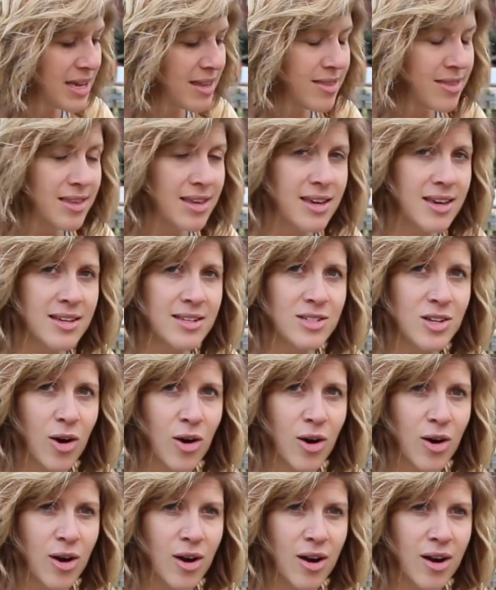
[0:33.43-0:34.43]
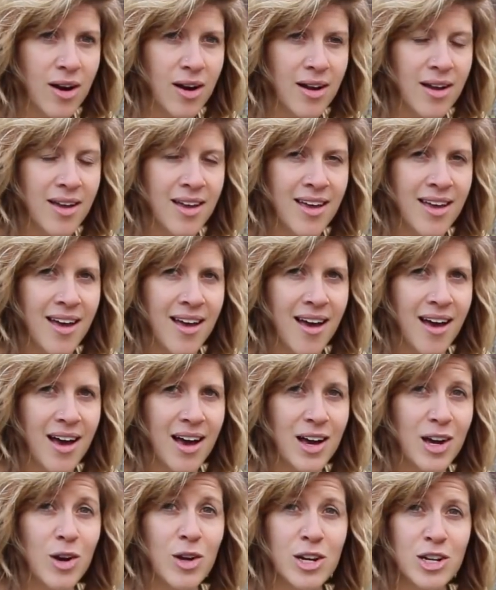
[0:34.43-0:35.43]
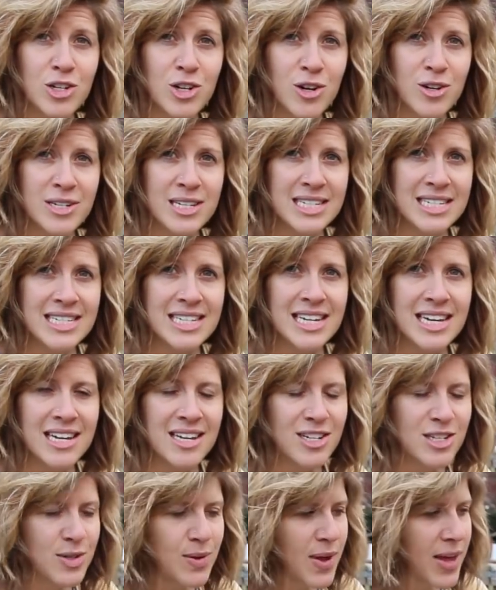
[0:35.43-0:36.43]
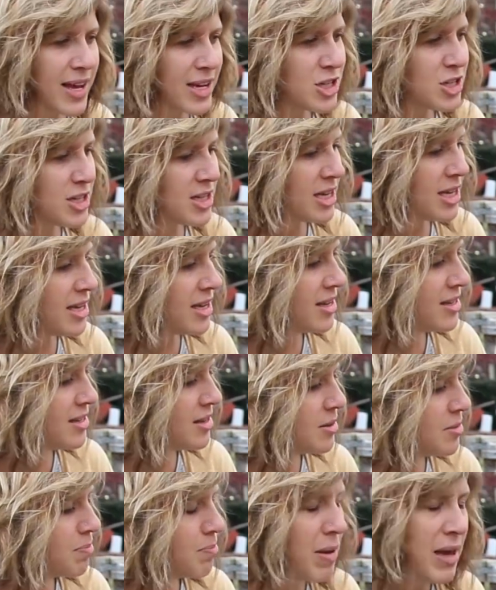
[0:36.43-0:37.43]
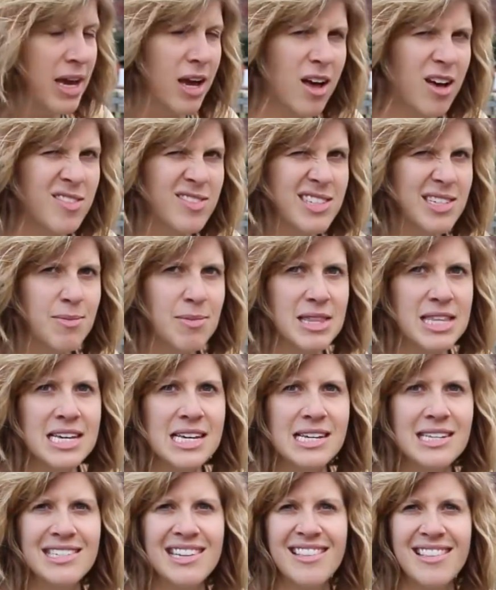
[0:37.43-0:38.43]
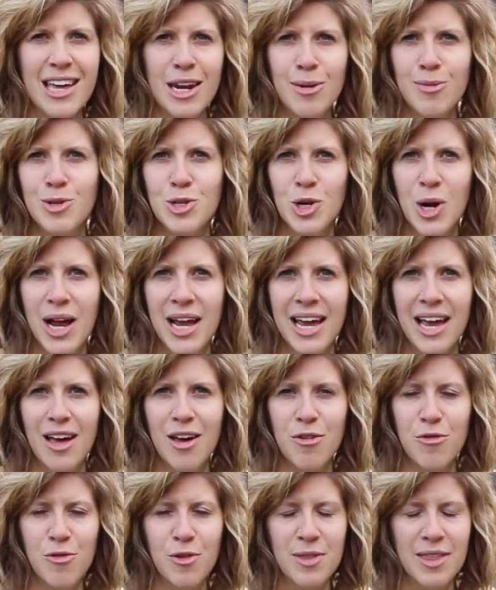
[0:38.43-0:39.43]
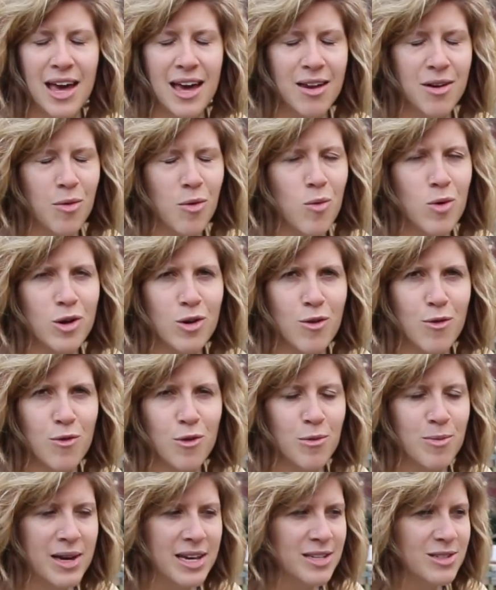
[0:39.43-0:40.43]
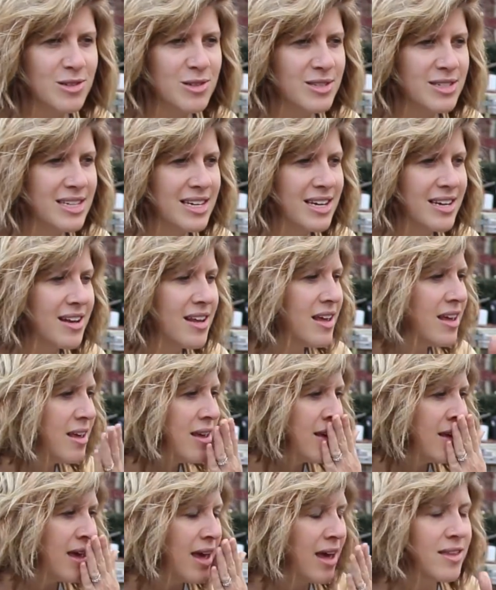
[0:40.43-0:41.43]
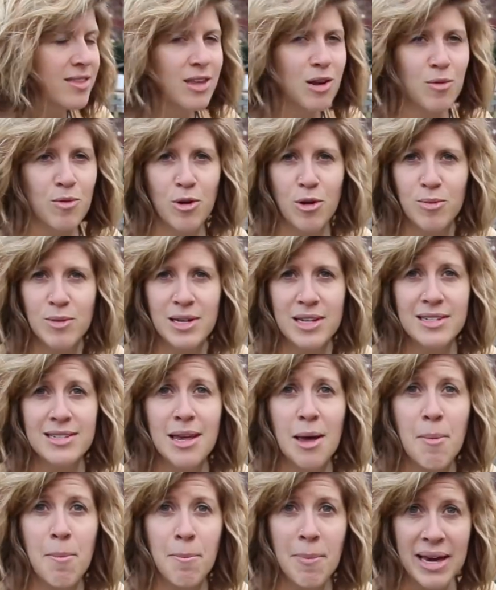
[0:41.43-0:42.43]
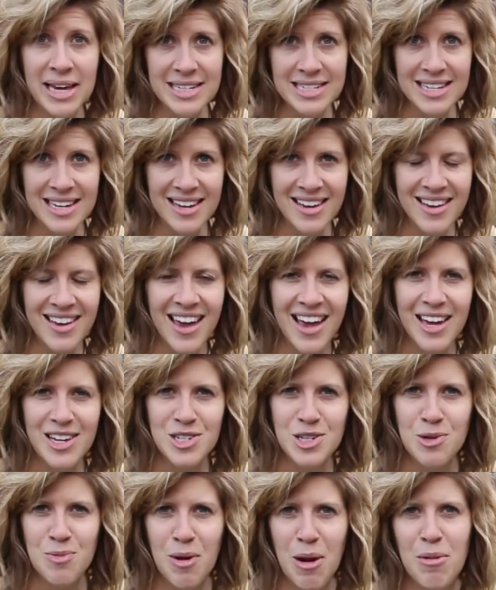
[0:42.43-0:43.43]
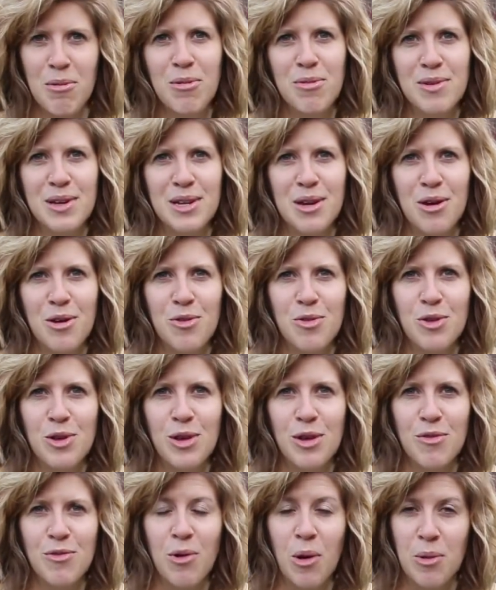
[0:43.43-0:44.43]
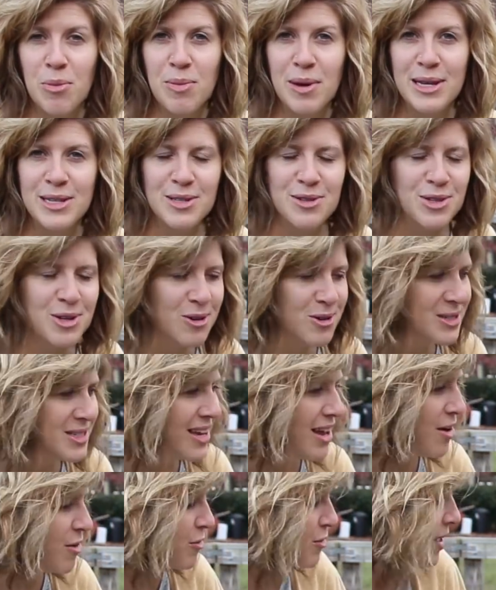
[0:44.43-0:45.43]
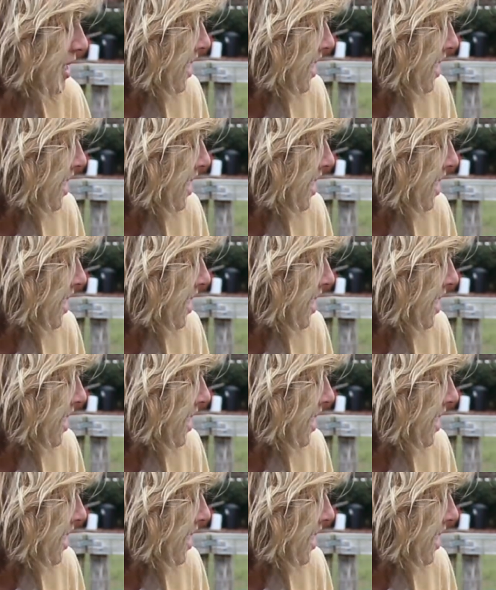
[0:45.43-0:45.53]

and these are going to turn to seed. So I'll actually pick off some of these and let them dry out for that wonderful basil seed, and the aroma is amazing, as you probably know if you have grown basil yourself.